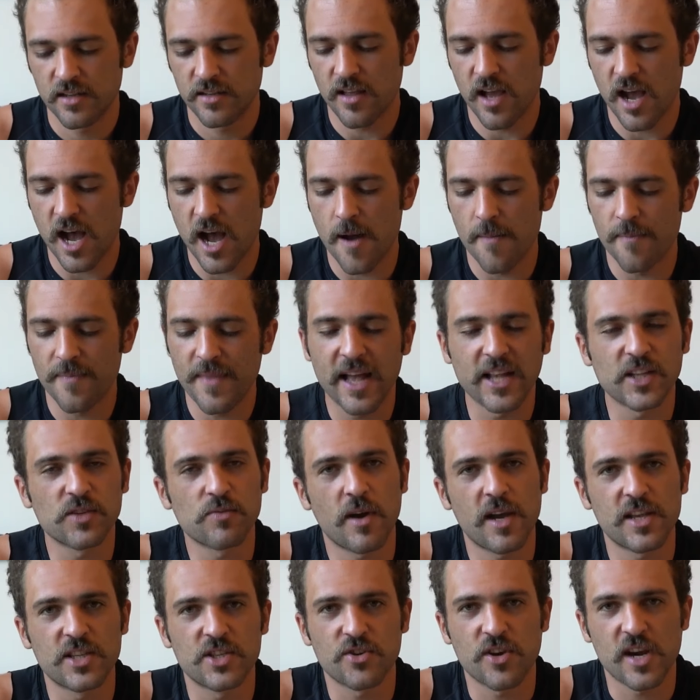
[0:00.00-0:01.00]
That's
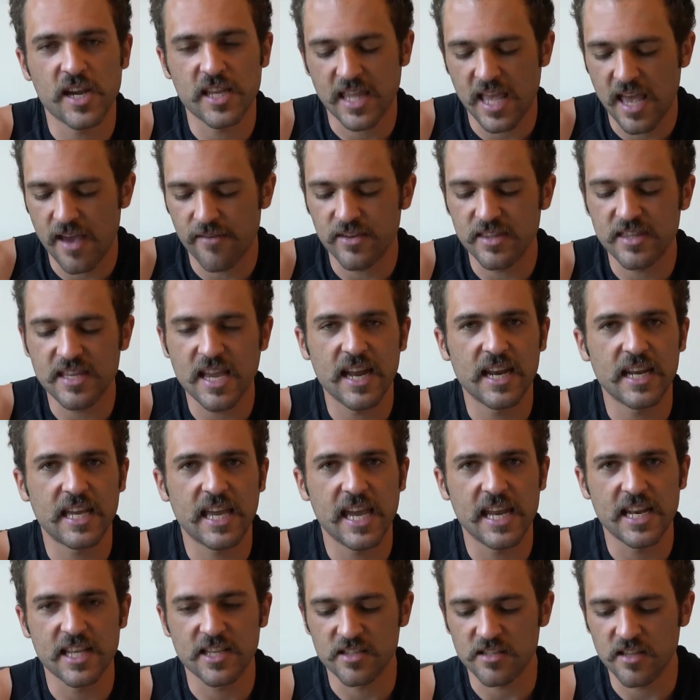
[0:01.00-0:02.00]
why it's great to have a
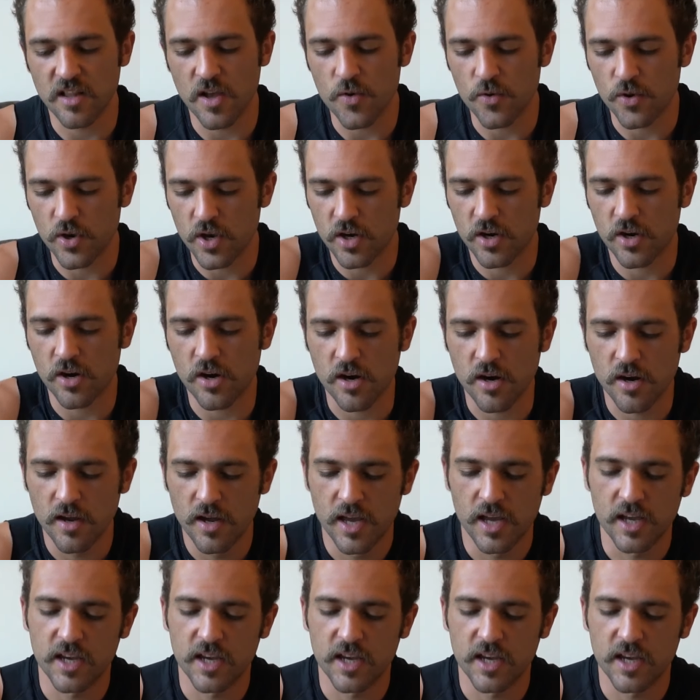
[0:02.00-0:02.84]
dedicated slow cooker,